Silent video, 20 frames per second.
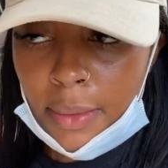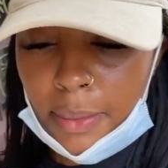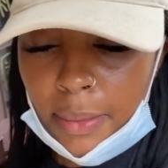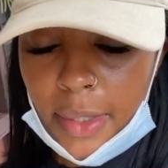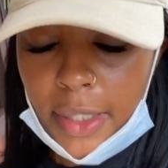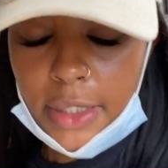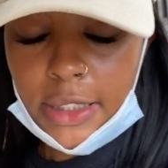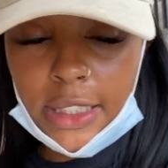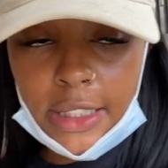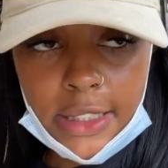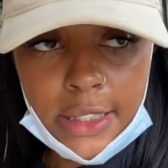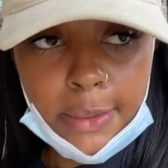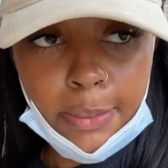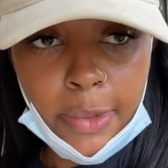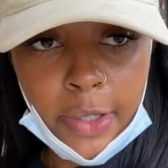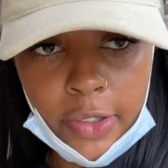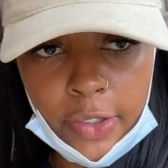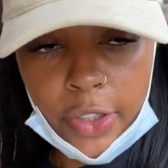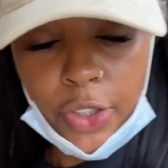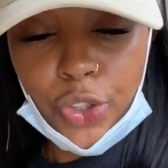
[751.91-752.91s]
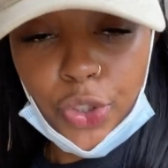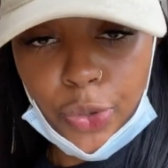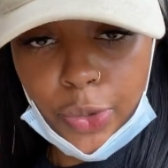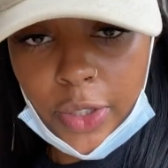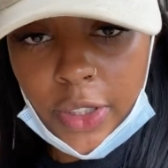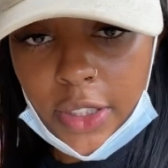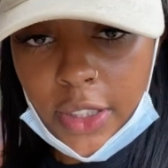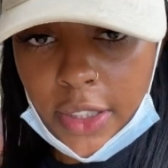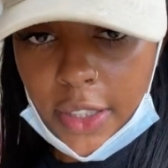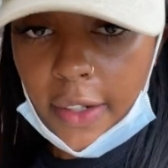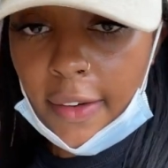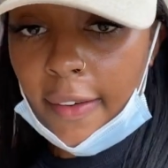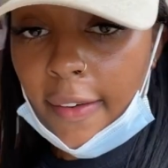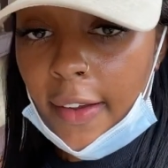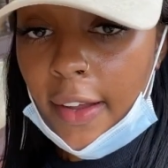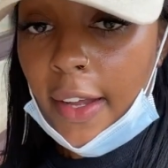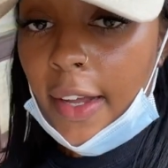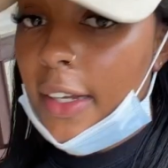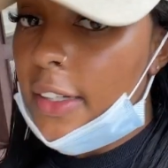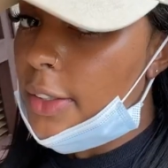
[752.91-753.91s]
It's in Smyrna, Georgia.
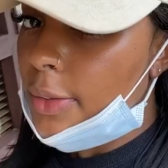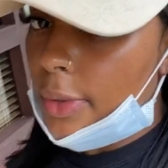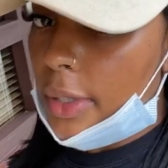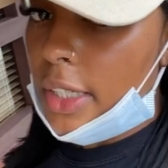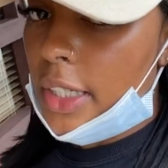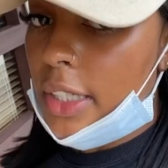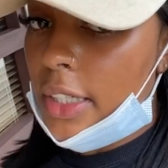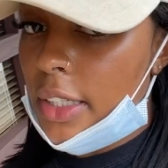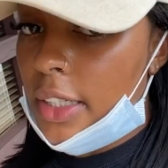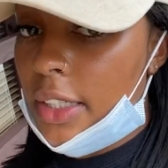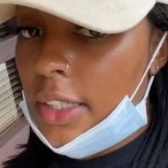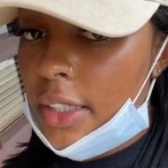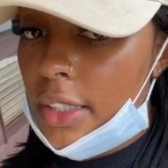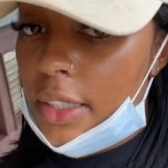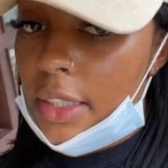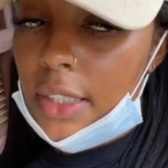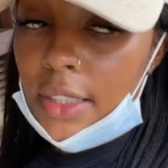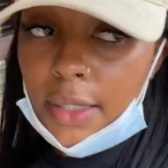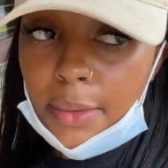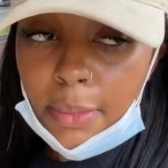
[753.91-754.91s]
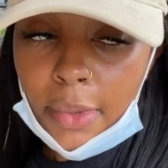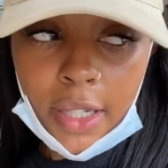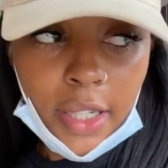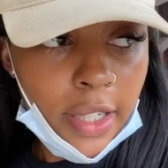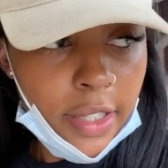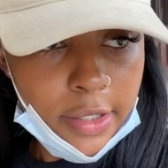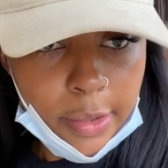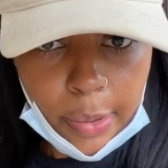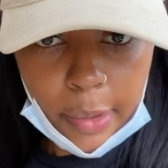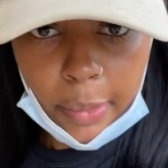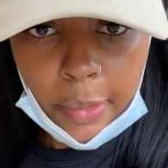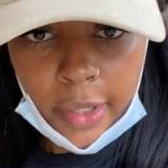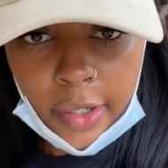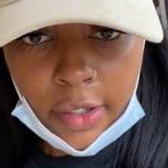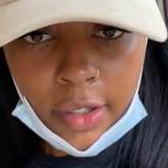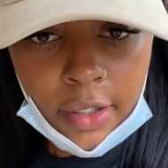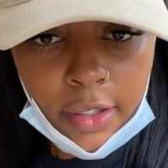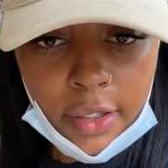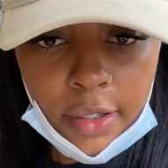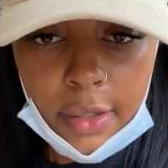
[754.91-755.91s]
Really good. My ex put me
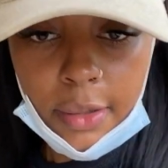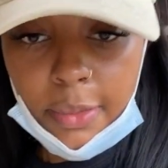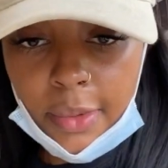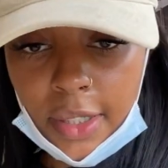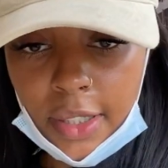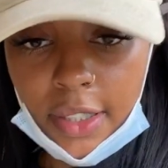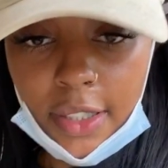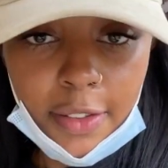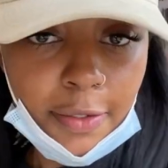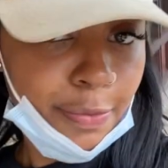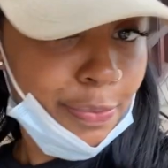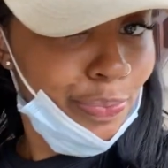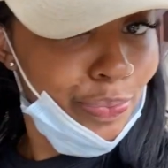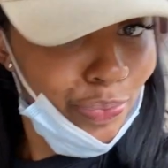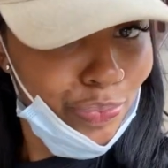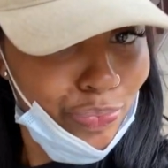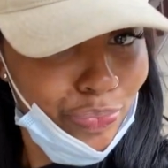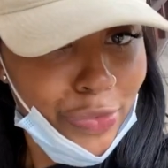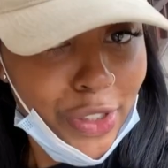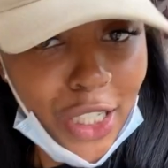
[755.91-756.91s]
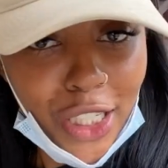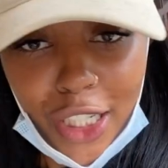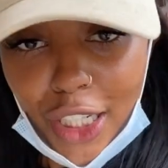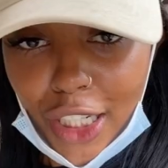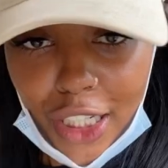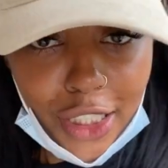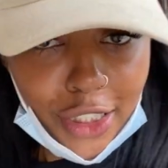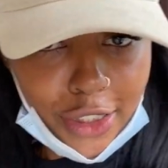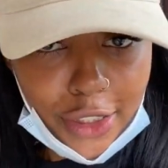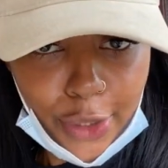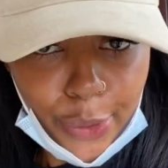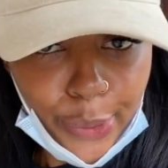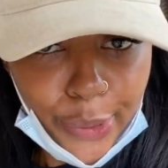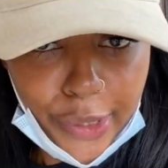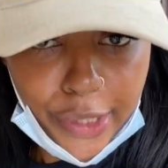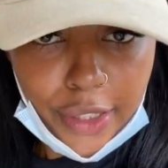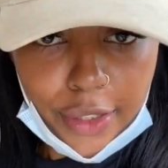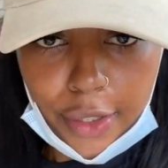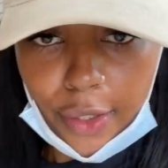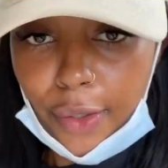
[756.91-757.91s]
on, but it's still
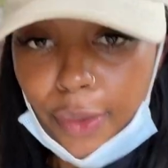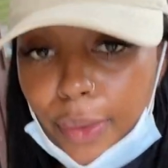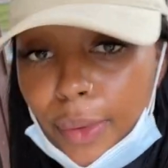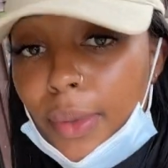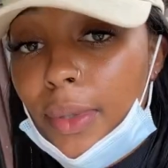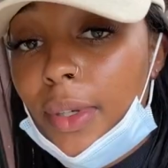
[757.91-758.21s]
good though.